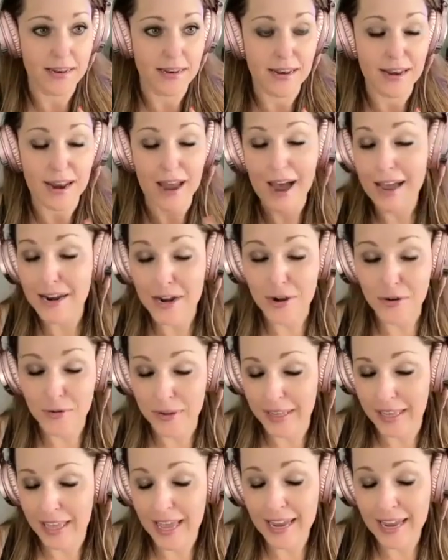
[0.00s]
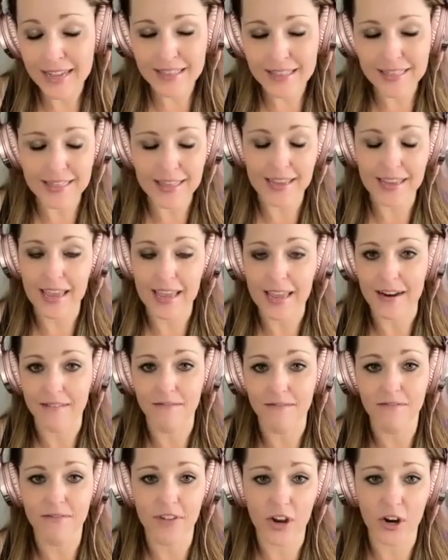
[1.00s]
not knowing anything and a
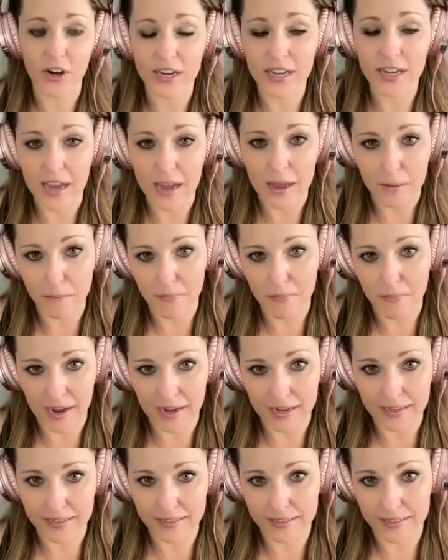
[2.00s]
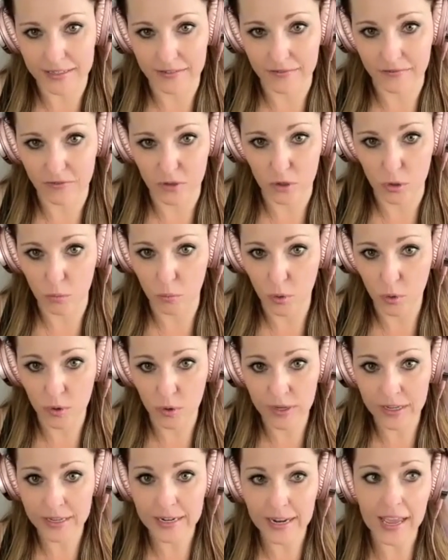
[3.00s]
very unbiased
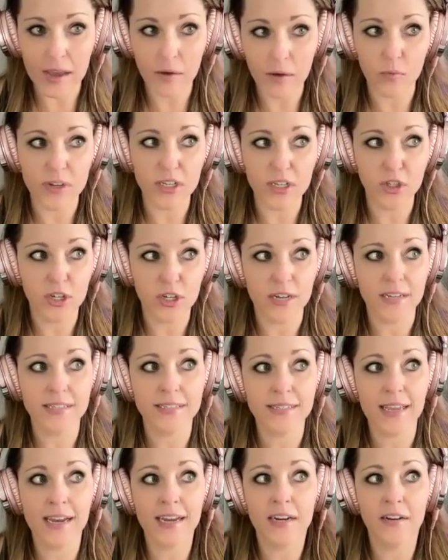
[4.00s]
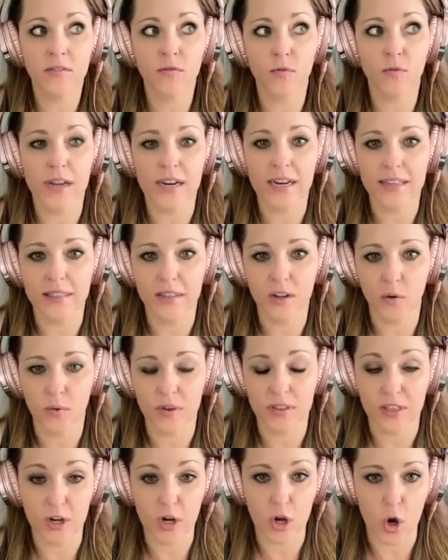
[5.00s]
viewpoint. And we just kind of went in there
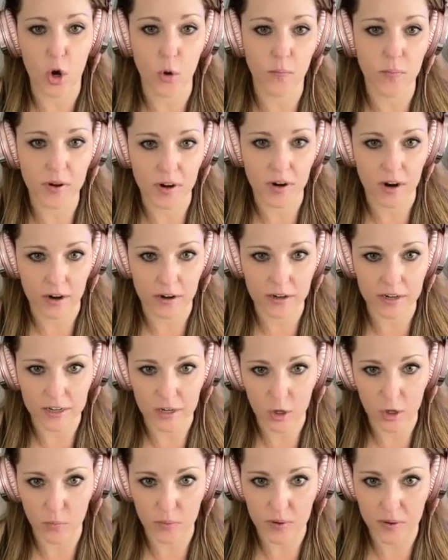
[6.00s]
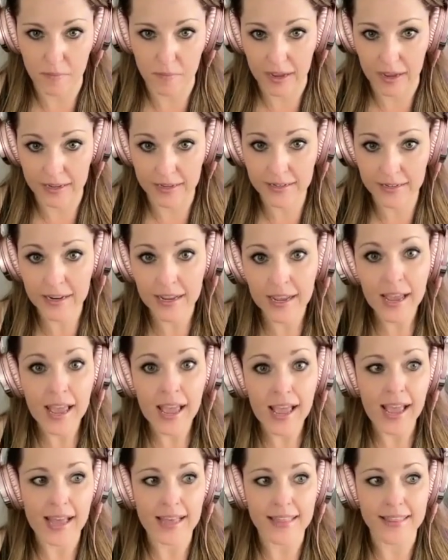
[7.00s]
with an open heart and open mind
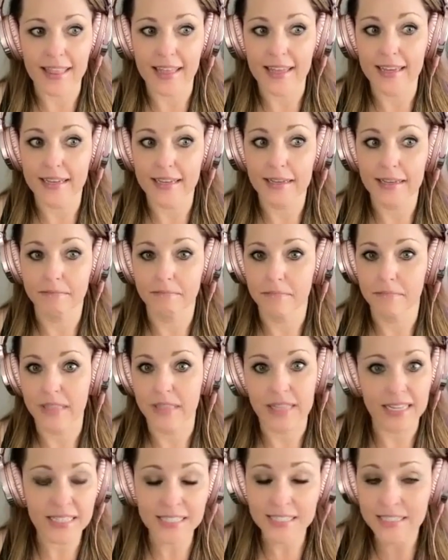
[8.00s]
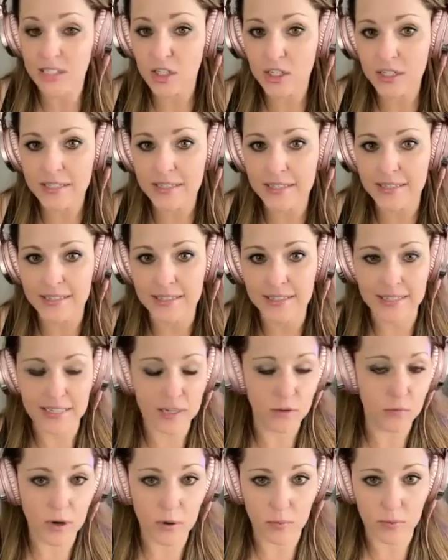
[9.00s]
and like, let's just
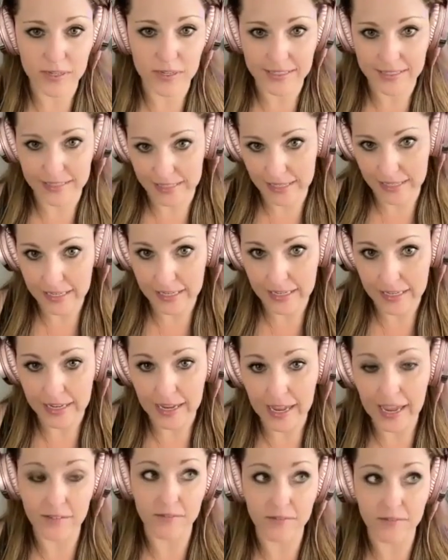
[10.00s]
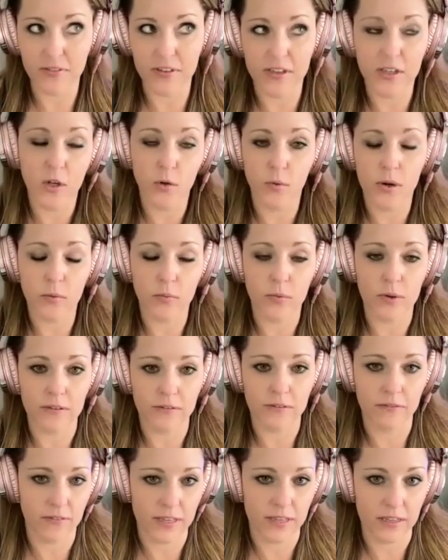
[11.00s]
see what we see and feel what mm-hmm. we
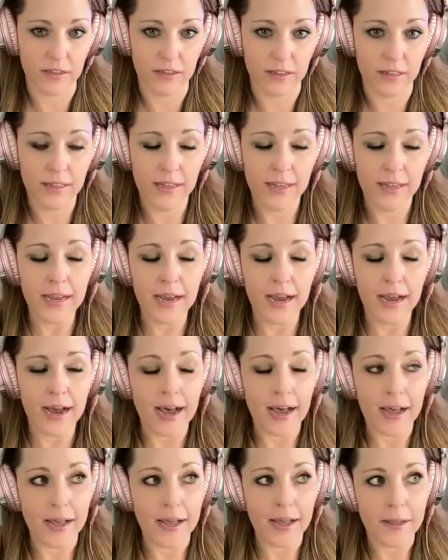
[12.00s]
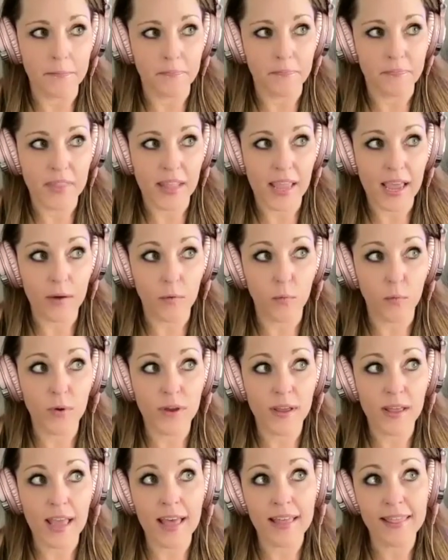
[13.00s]
feel. Um, eh,
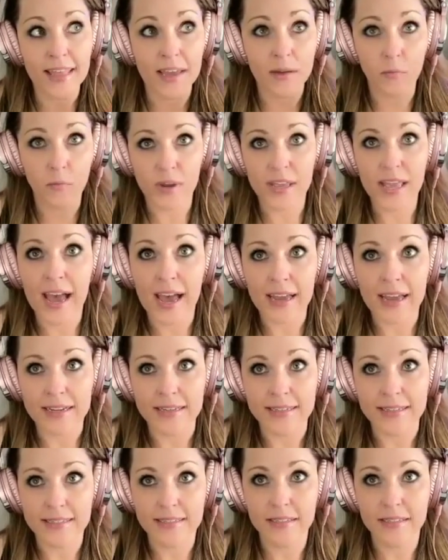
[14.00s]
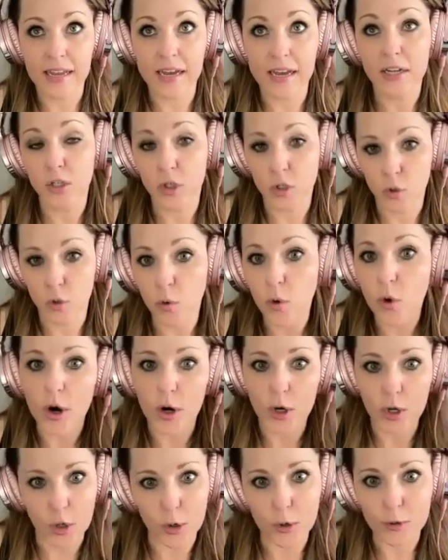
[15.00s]
w- and then we had a, a, tour,
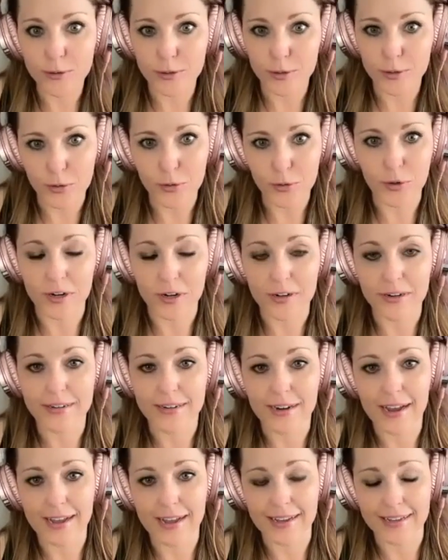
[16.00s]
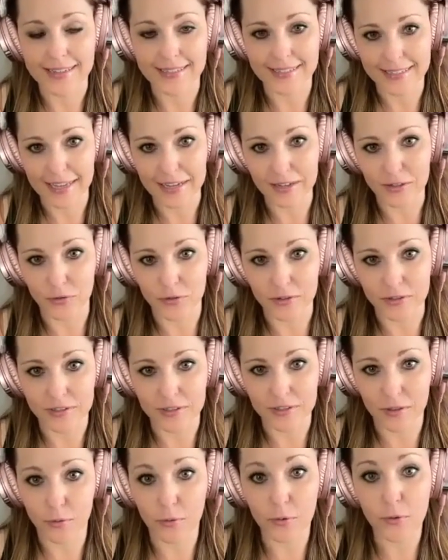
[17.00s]
a ghost tour uh, scheduled
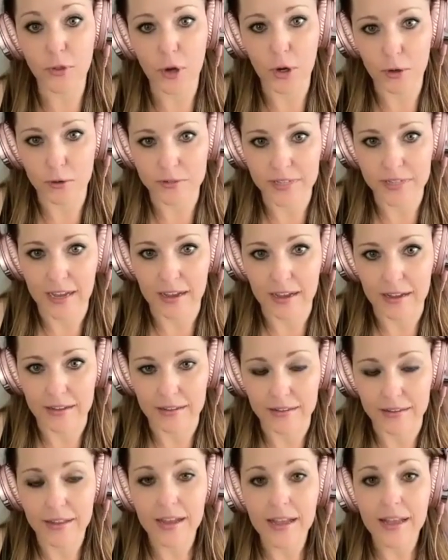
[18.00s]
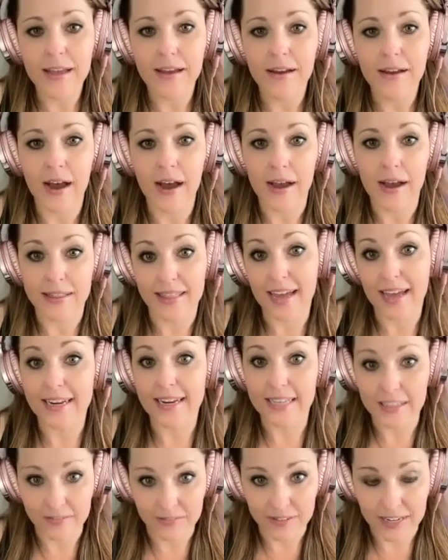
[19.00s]
through the hotel uh, that
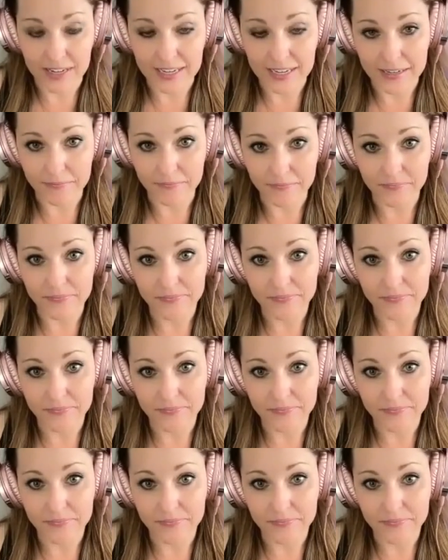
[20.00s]
evening